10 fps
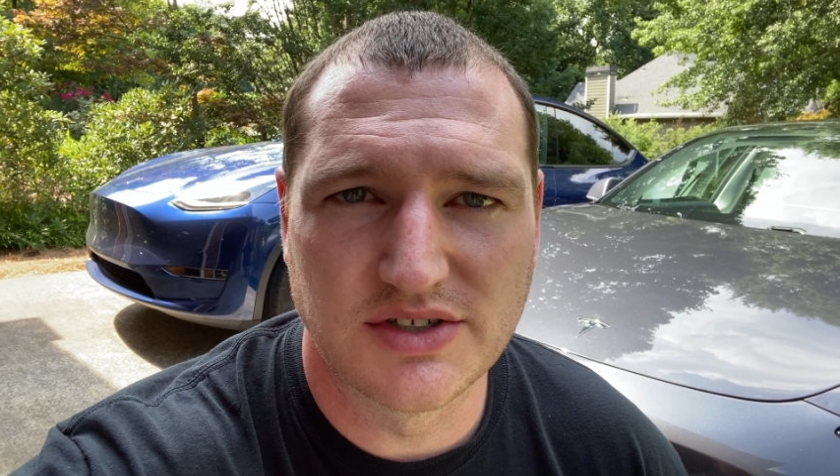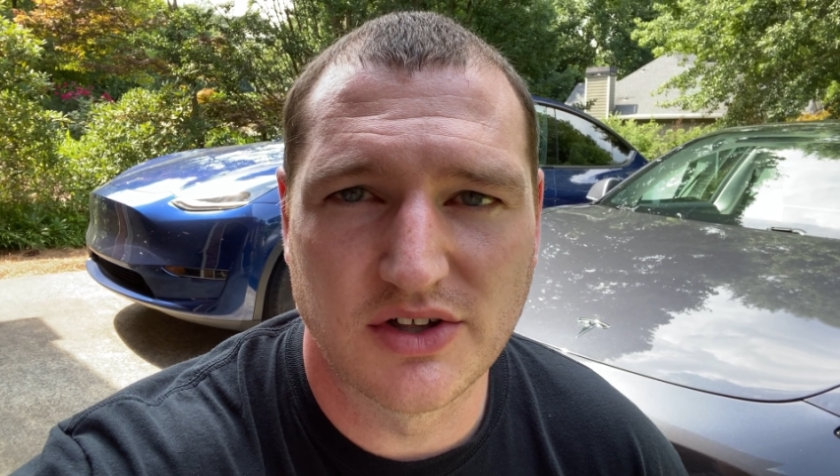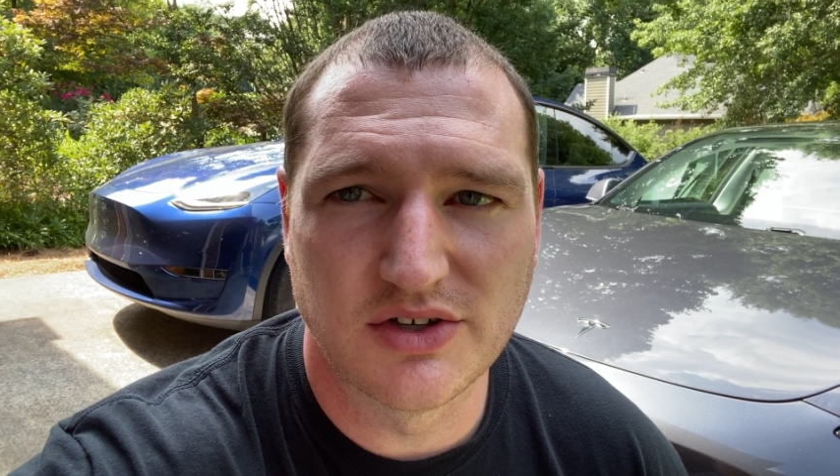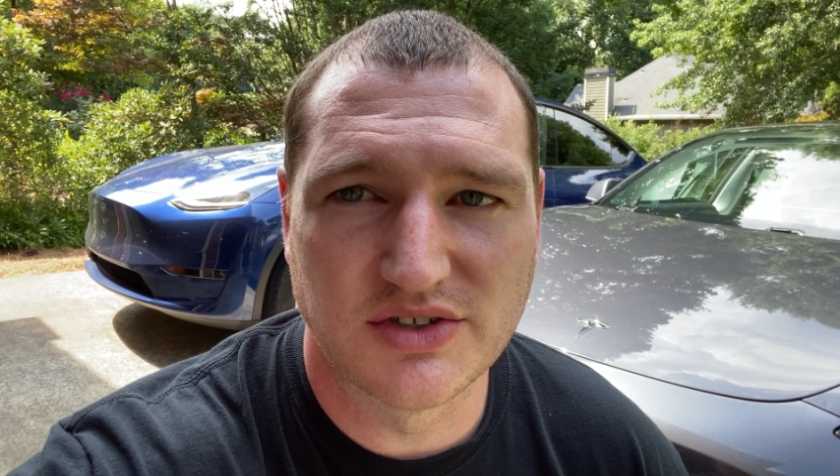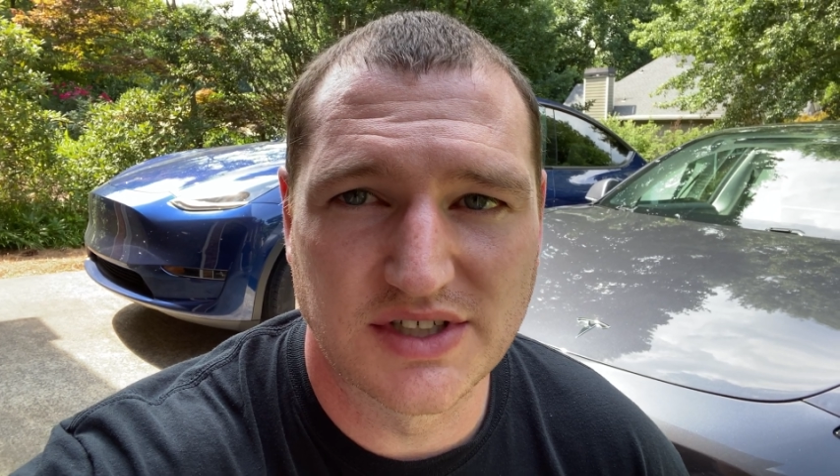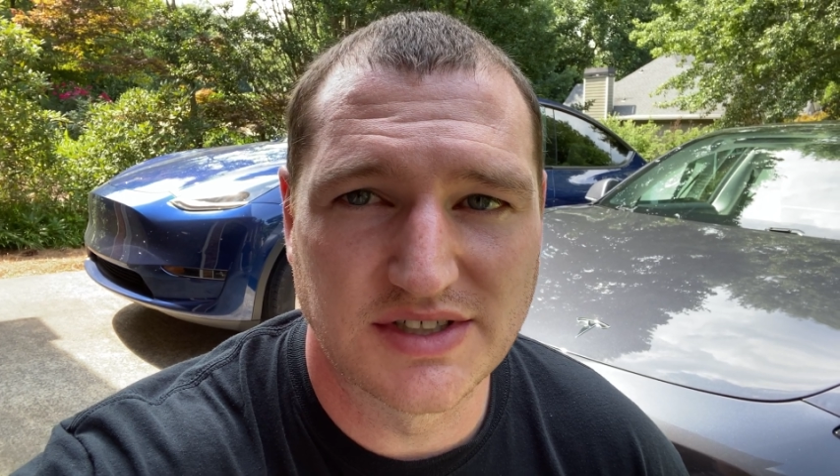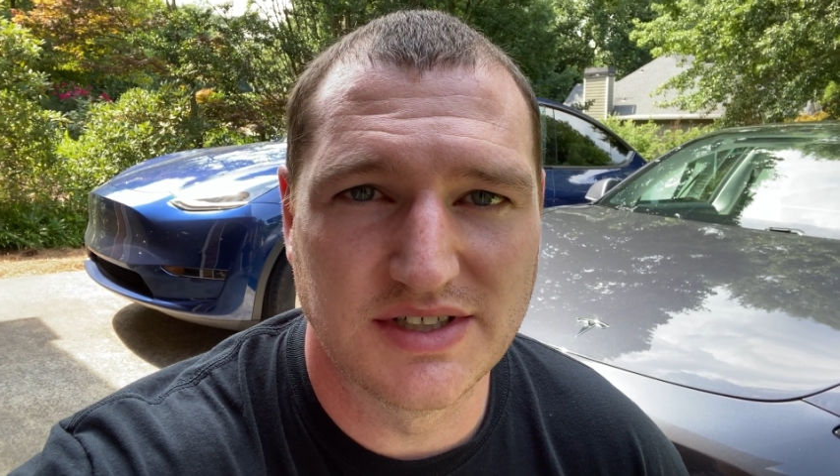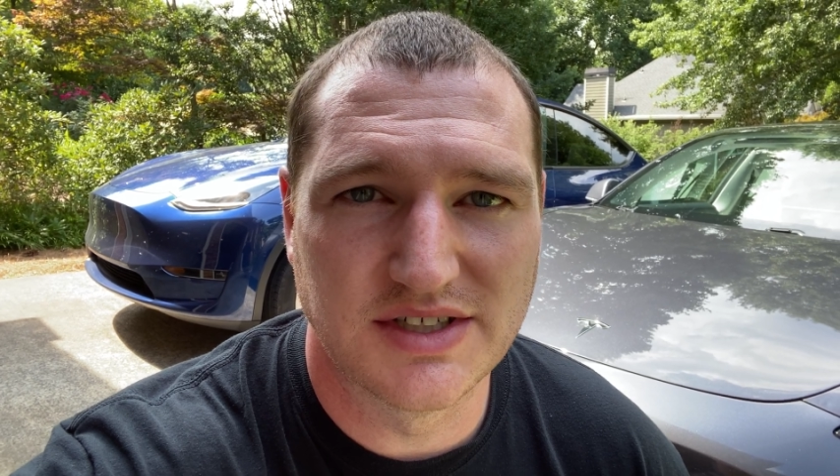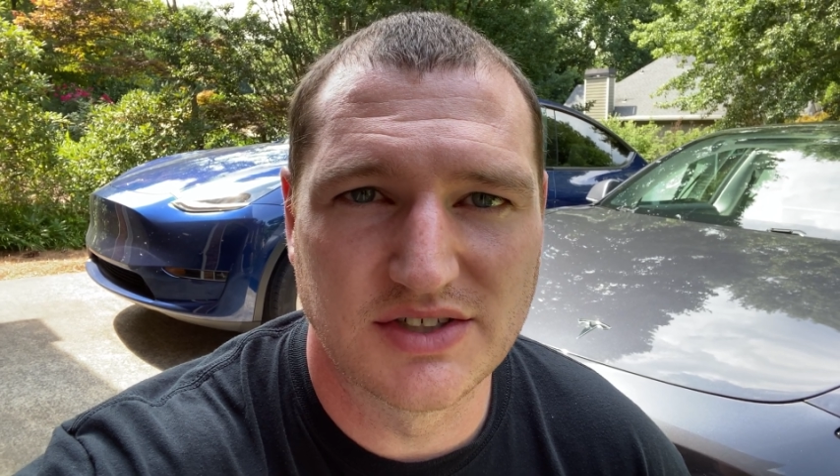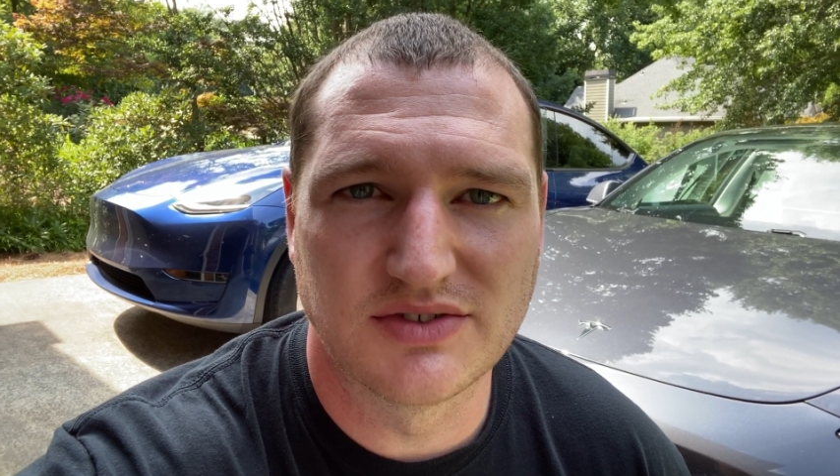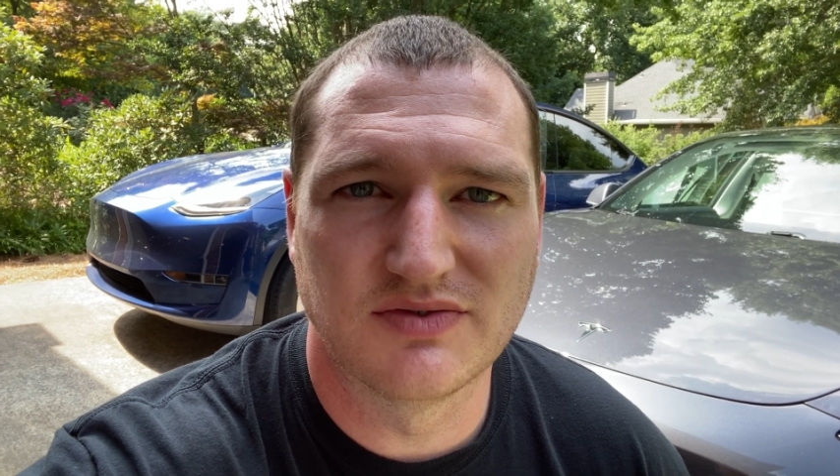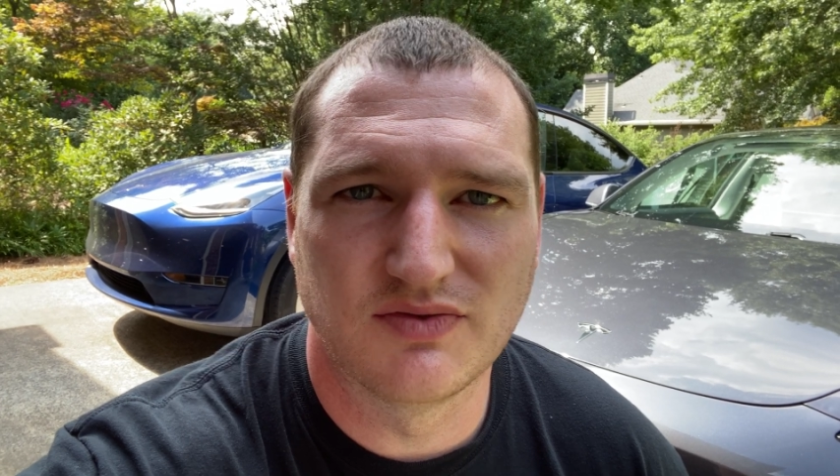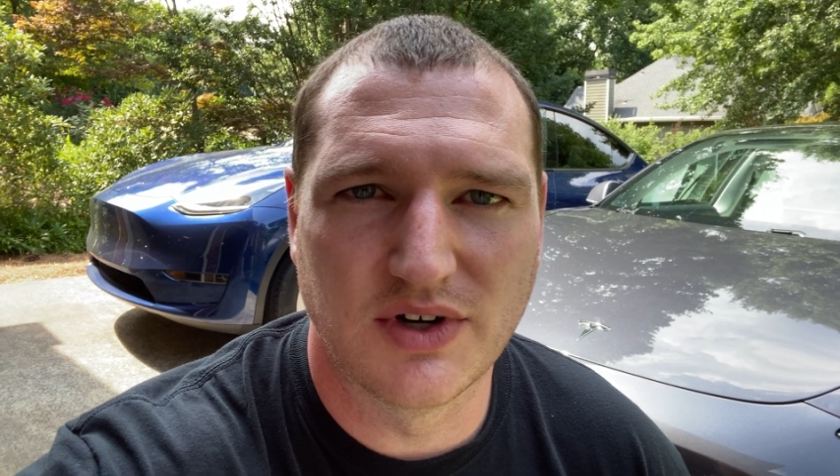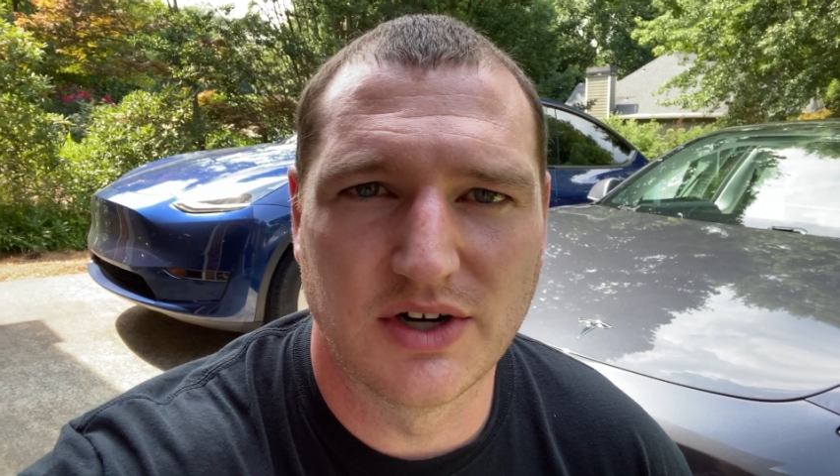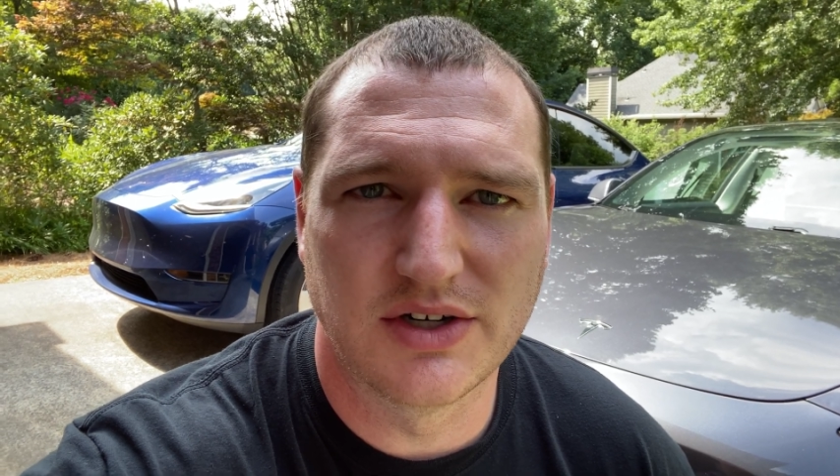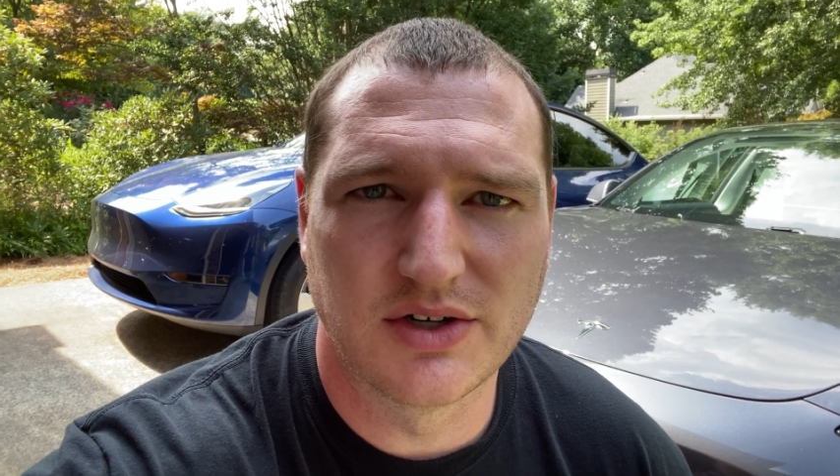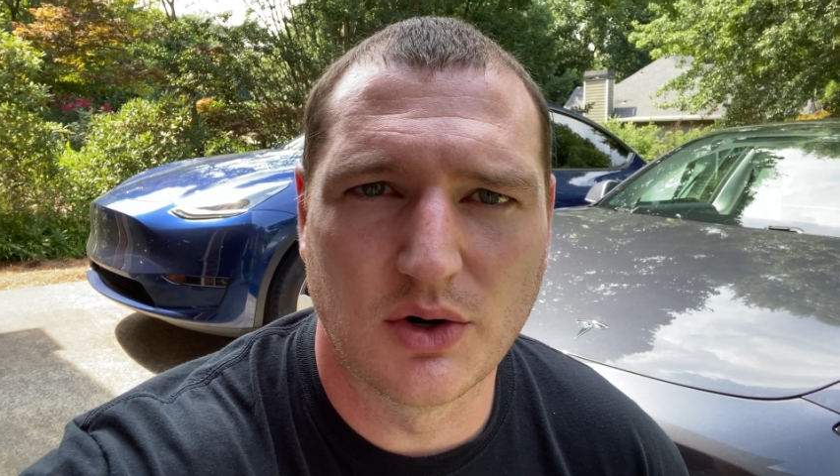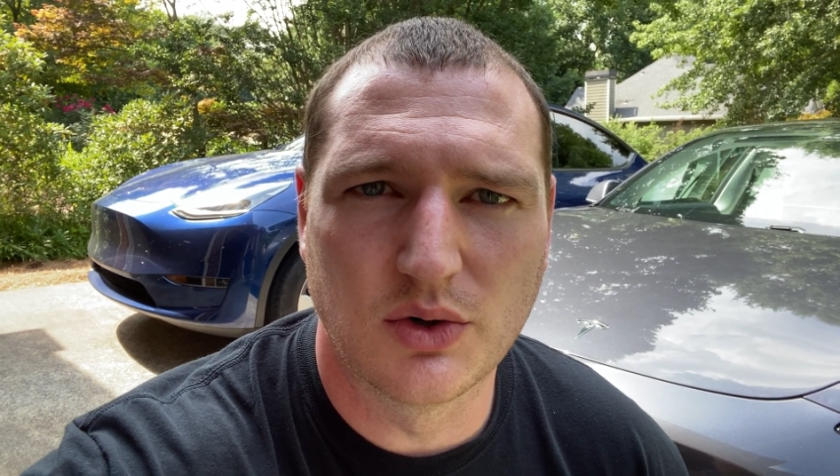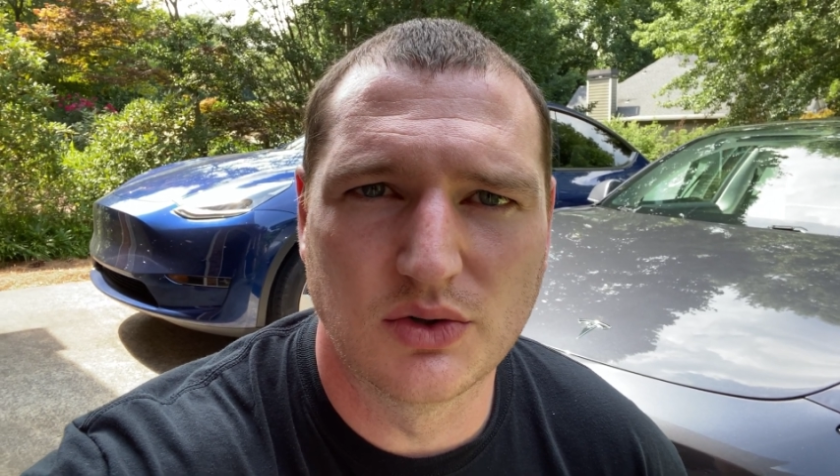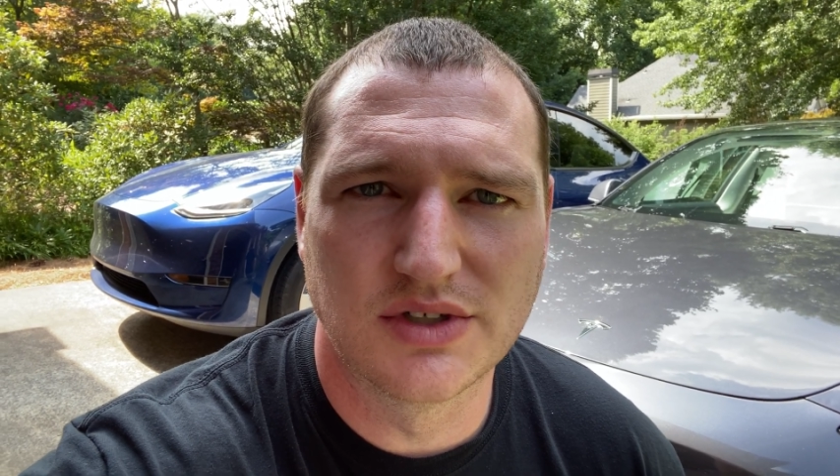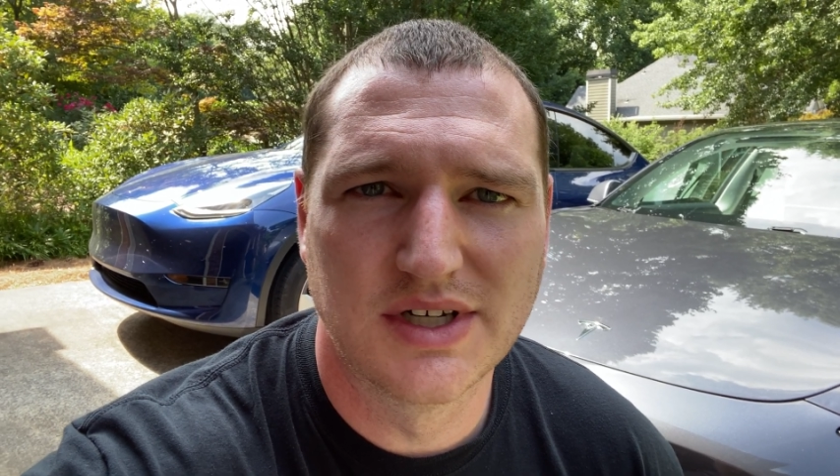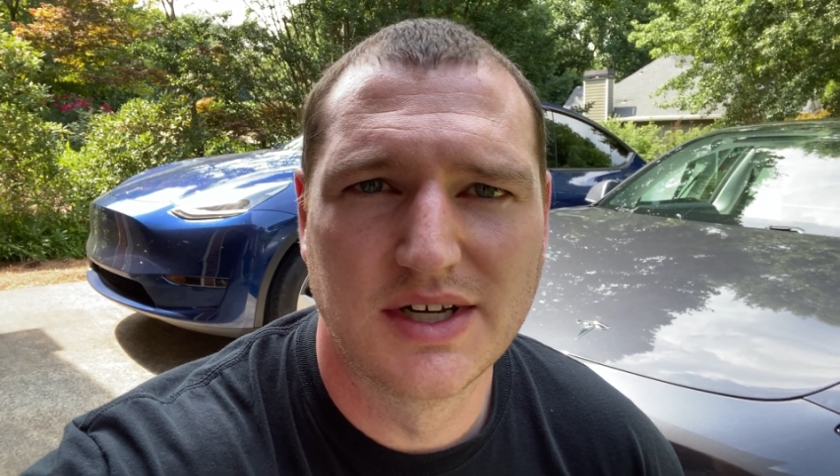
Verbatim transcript: although 60 is very cold